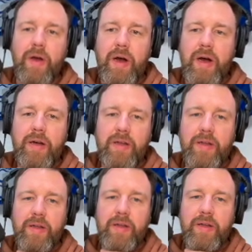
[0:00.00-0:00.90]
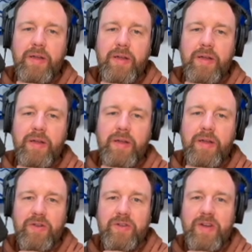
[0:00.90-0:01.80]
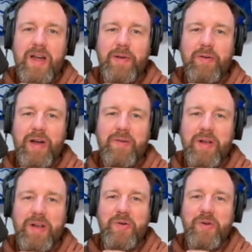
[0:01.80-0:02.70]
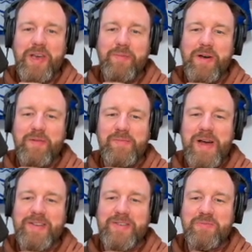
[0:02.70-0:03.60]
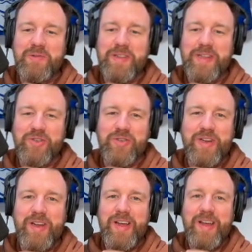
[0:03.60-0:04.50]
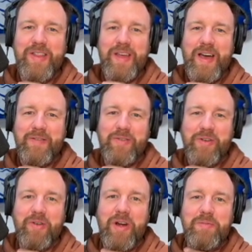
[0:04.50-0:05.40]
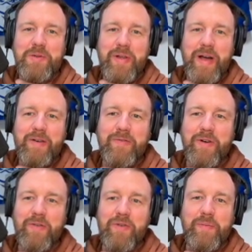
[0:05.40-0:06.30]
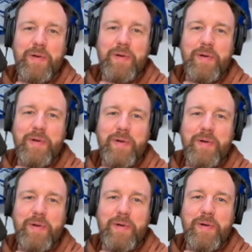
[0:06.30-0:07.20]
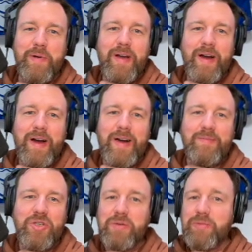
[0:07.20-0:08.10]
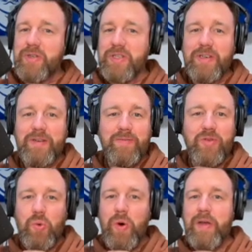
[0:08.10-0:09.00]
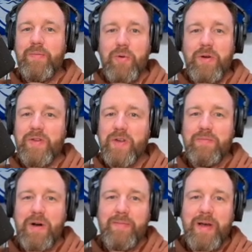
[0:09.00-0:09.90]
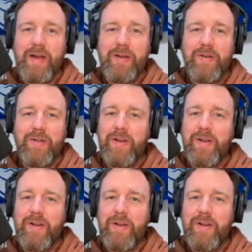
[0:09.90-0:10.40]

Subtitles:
It's all timing, right? Well, we keep coming back to it, but they have this incredible knack for bad timing. Jimerson, 20 points on a bum ankle.